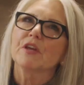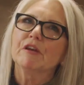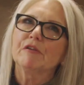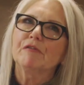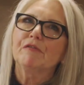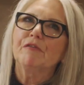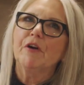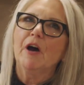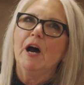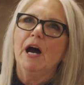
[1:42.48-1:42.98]

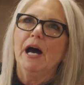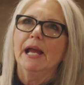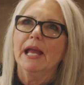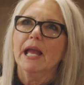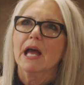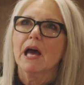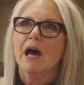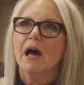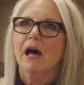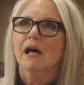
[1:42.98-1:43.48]
If I
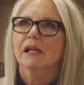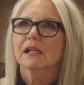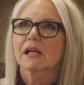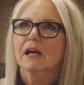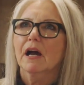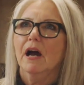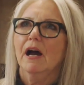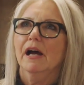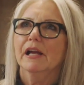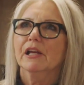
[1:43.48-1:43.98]
had a
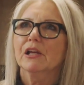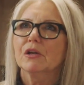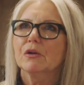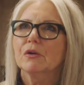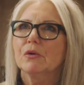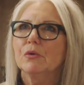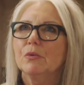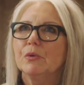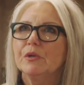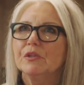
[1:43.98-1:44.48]
guy
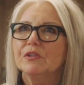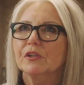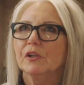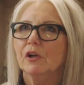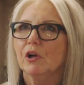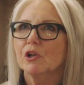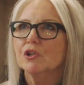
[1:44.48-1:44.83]
who was an